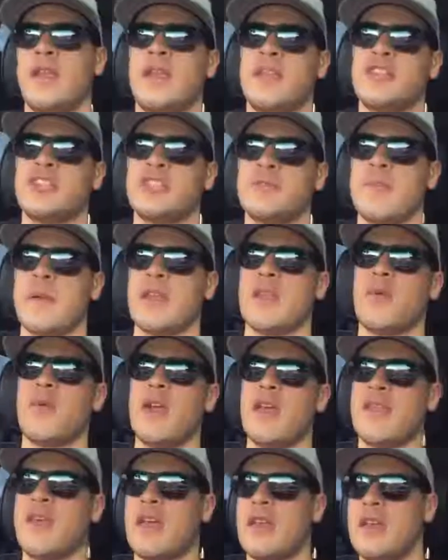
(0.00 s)
in. And just being
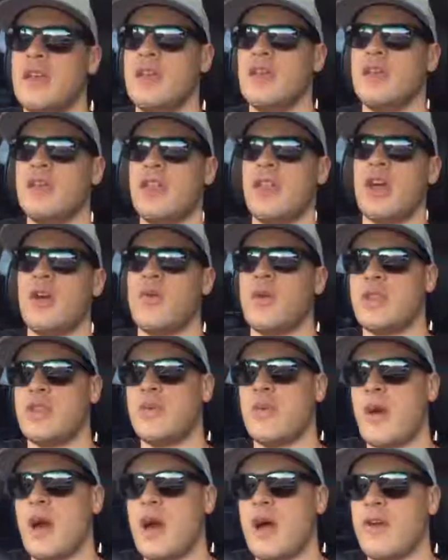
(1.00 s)
aware that when
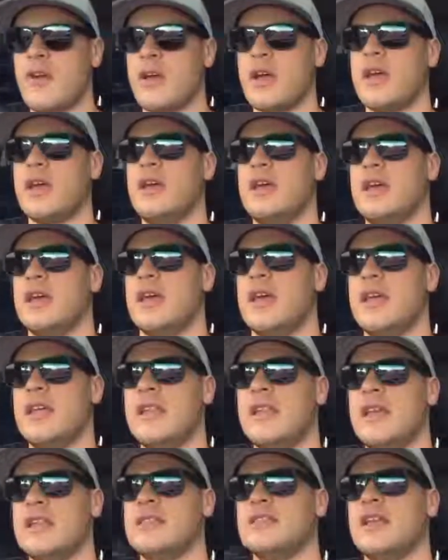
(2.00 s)
you are
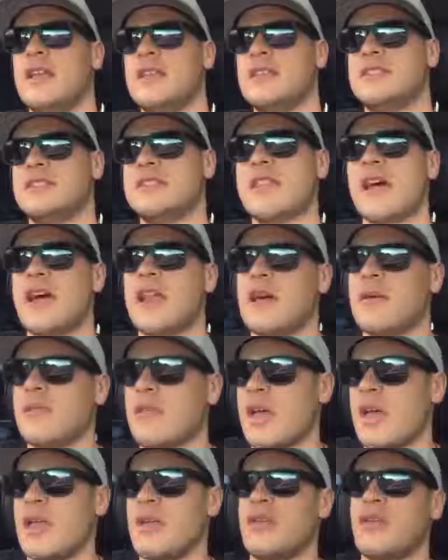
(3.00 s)
in startup
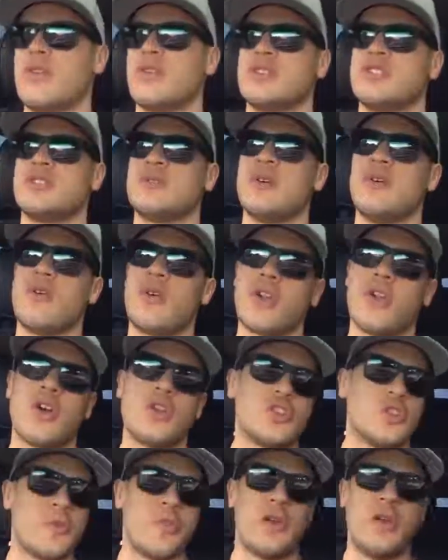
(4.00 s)
land or an
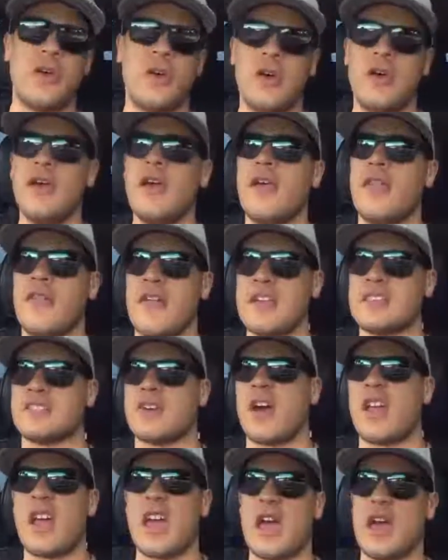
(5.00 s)
entrepreneur, that's
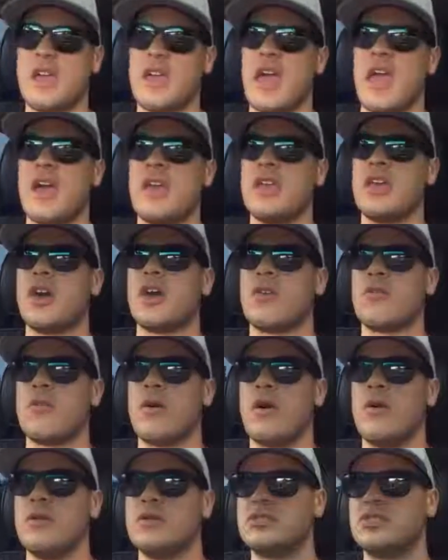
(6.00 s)
kind of how you got to
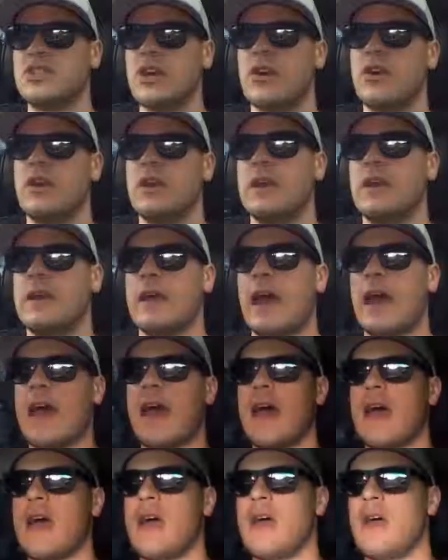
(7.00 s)
roll. So
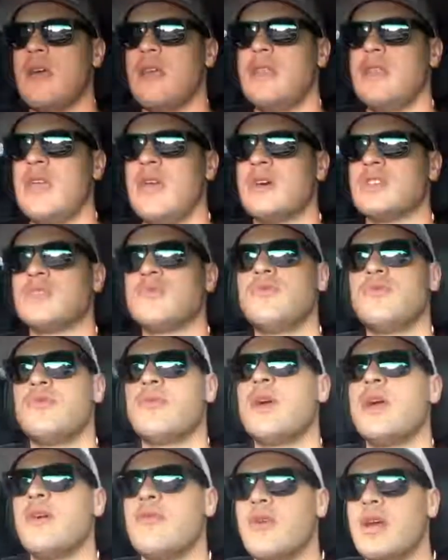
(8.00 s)
it was
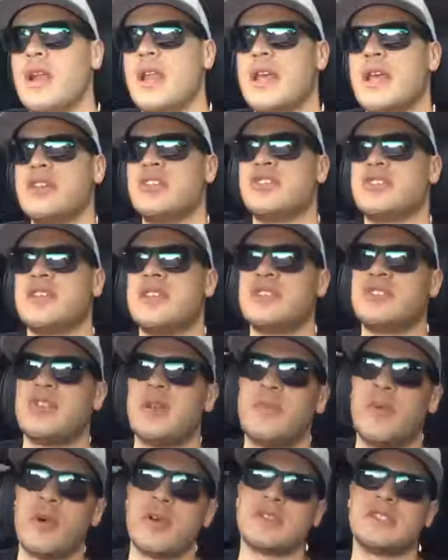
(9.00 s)
really interesting
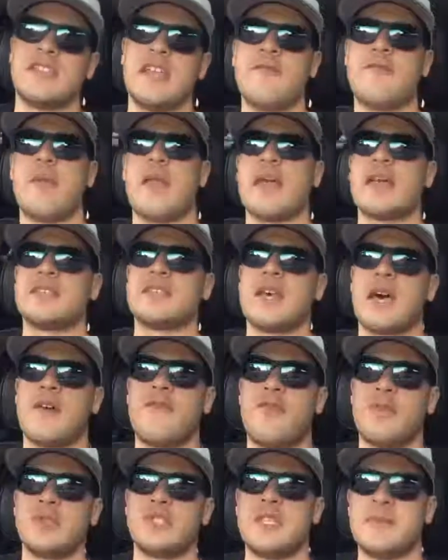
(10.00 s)
sort of book. Steve Blank's
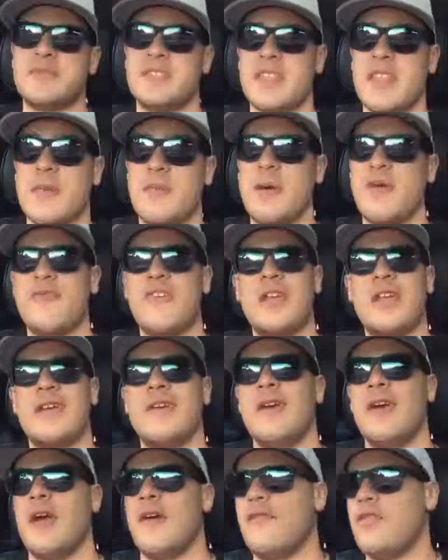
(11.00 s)
4 Steps to the Epiphany.
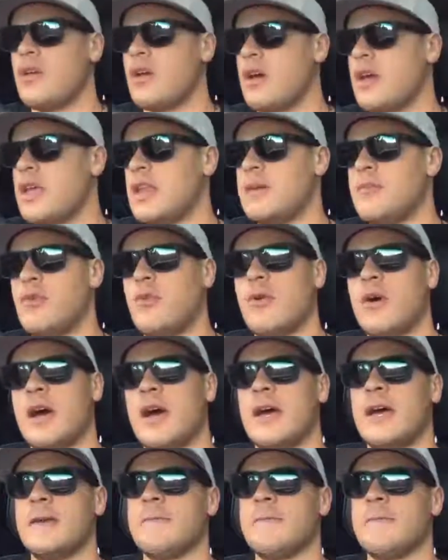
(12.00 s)
If you got any more